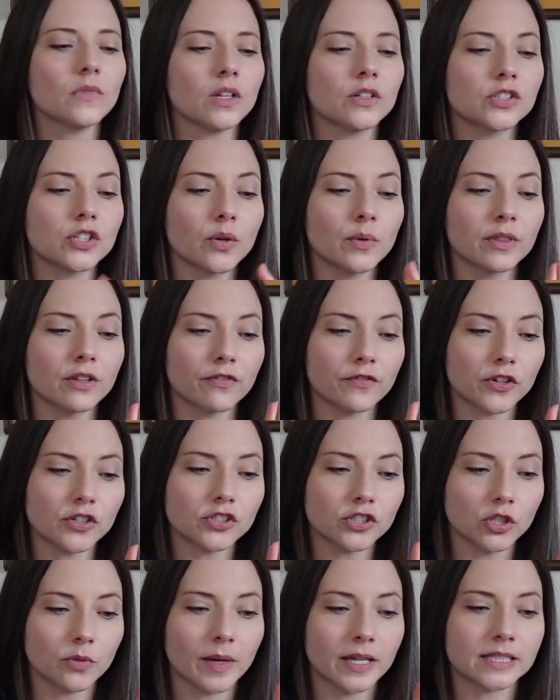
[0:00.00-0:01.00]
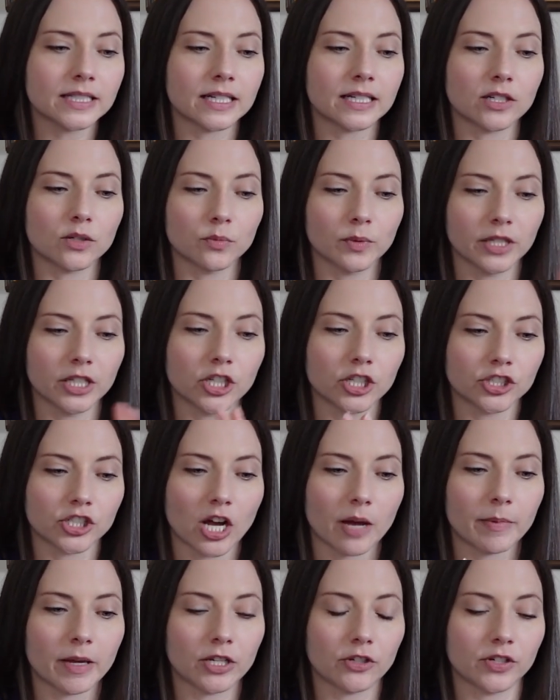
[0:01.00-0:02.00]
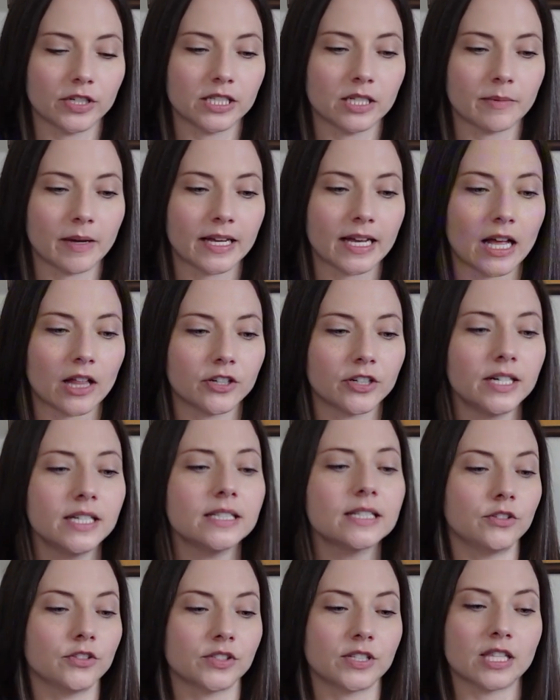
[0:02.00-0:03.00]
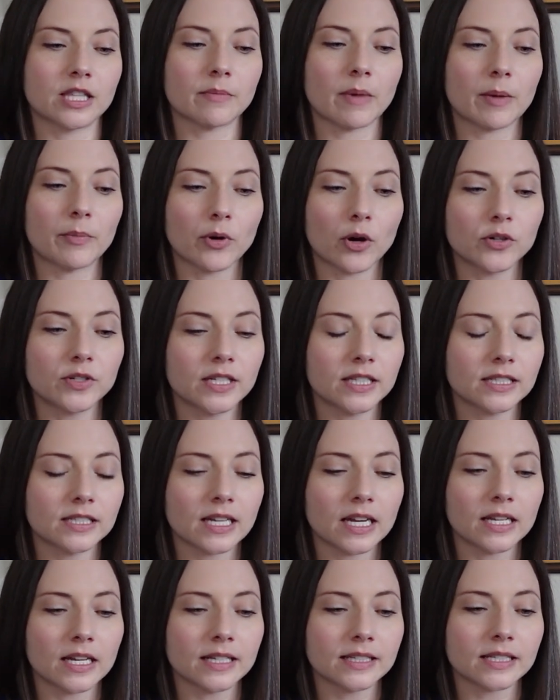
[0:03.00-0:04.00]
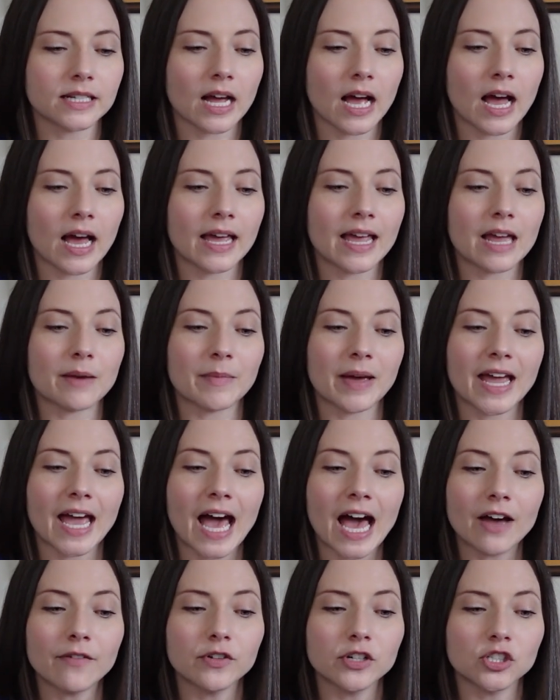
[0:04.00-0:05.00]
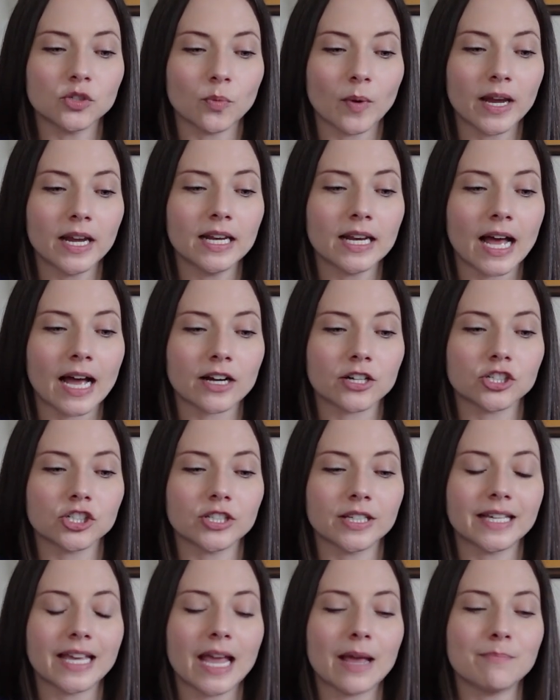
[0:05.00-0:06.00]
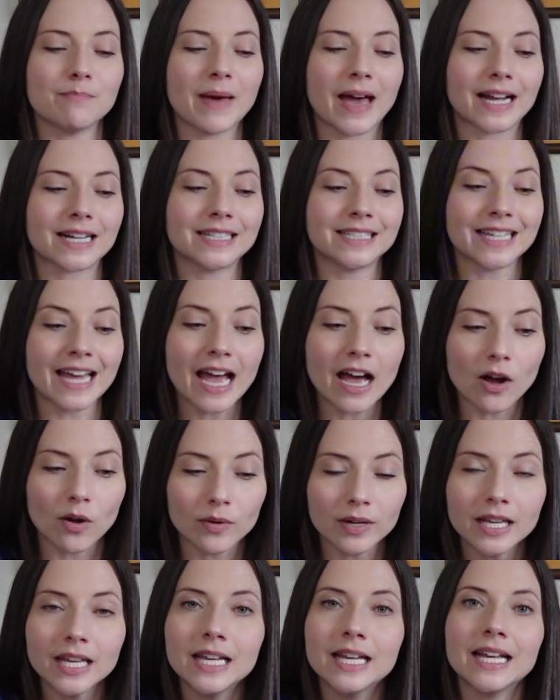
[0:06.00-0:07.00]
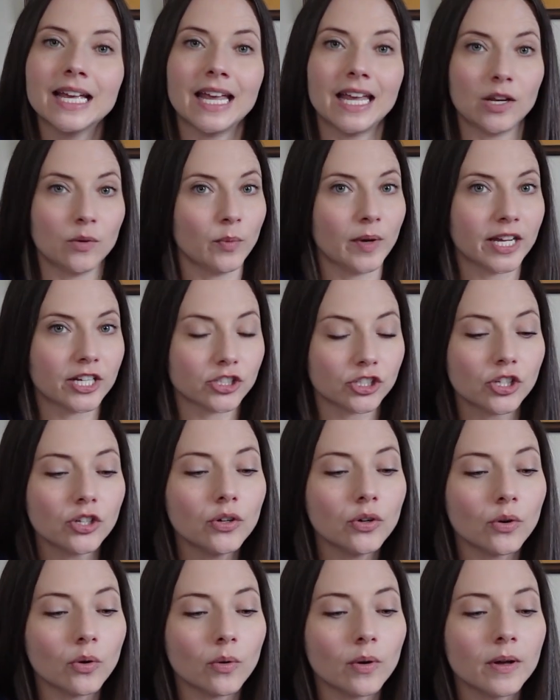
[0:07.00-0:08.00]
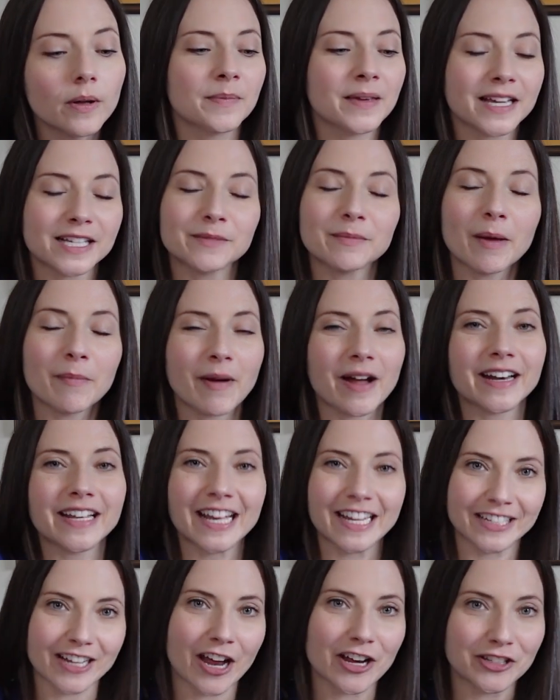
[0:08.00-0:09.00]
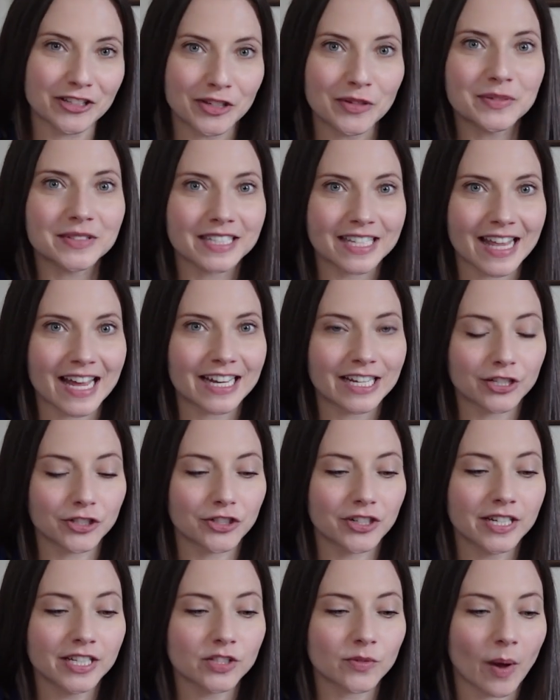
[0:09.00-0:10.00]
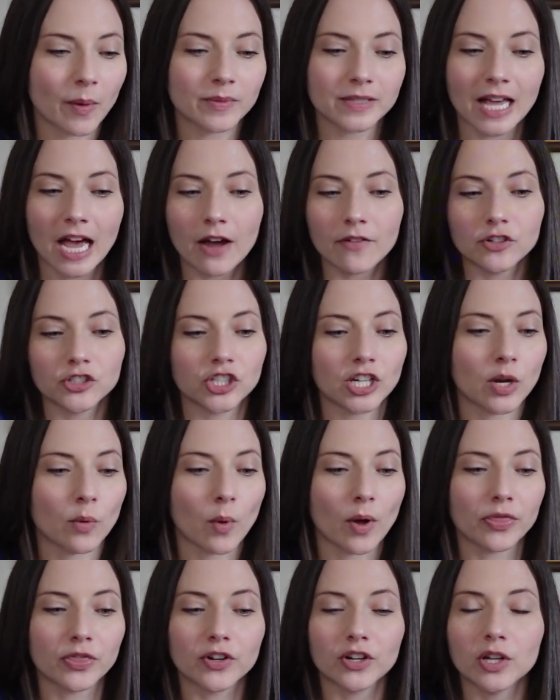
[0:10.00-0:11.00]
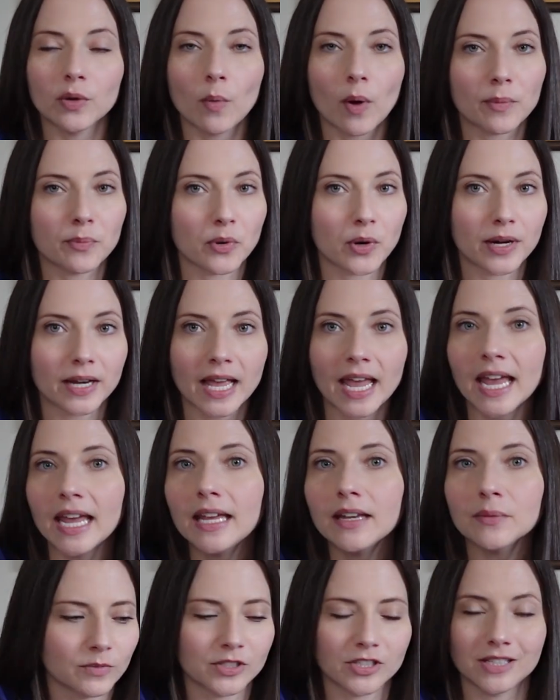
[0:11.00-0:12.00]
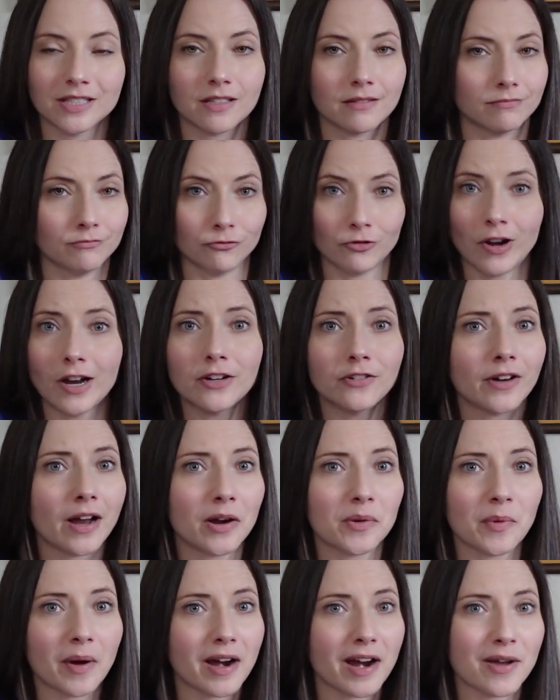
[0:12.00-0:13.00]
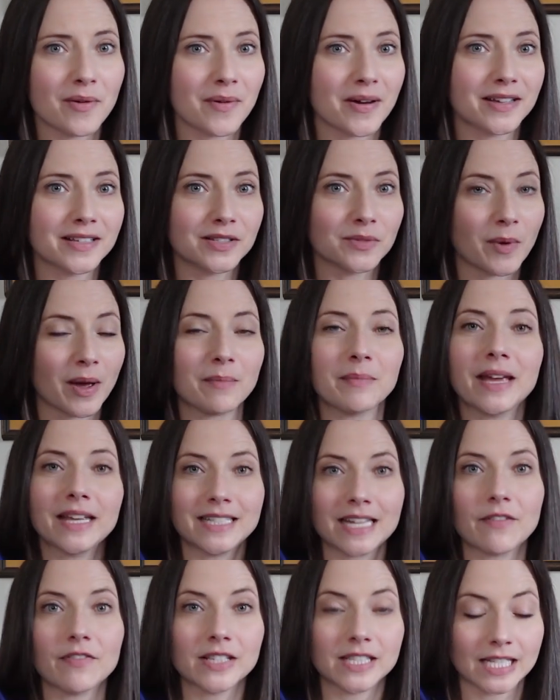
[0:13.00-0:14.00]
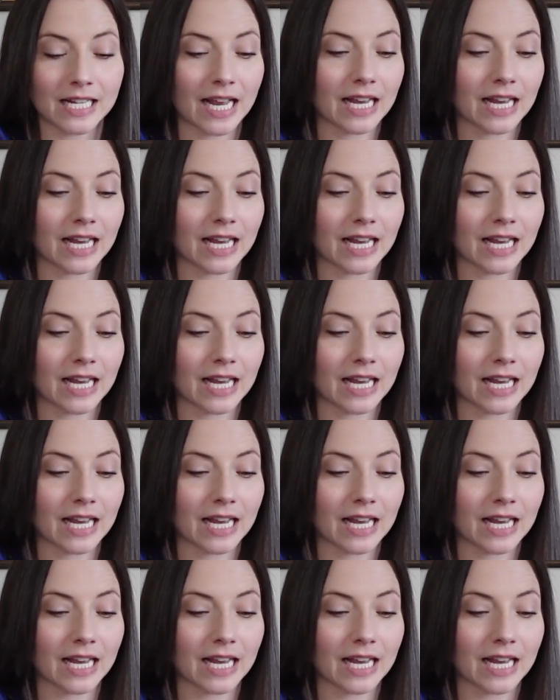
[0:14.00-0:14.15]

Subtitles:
So in the first 2 weeks, I did a really good job increasing my calories. You'll see that my protein stayed nice and high, and my average weight actually came back down in week 2 because my body had gotten used to that increase. So I was averaging 131.8, which is right around where I was when my deficit